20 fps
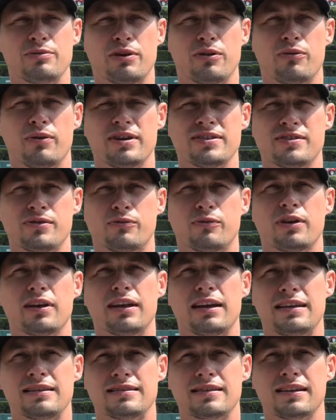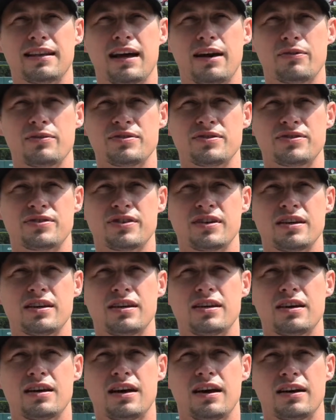But it wasn't really until I was
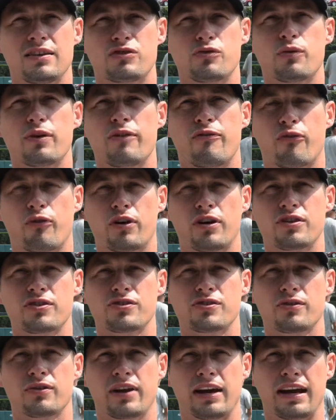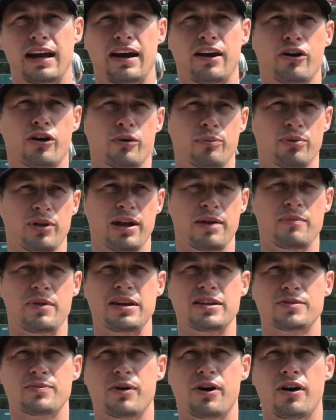24 years old, I got hurt playing
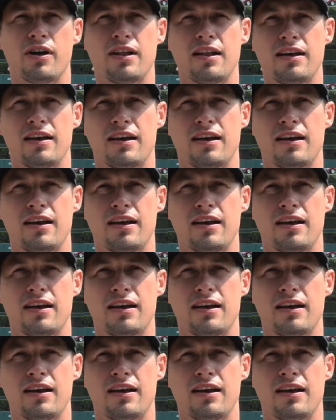baseball,